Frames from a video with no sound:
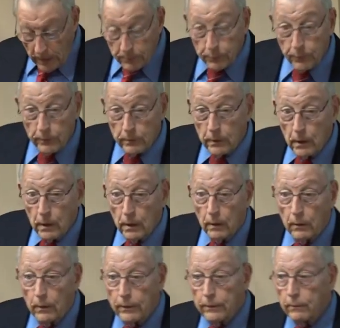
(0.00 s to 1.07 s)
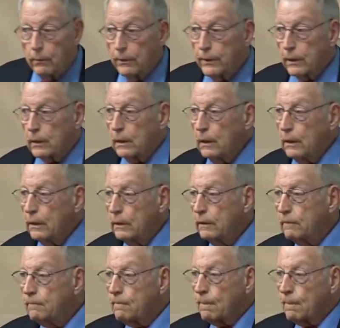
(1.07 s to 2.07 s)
output. Yeah. Well, well, they're clearly,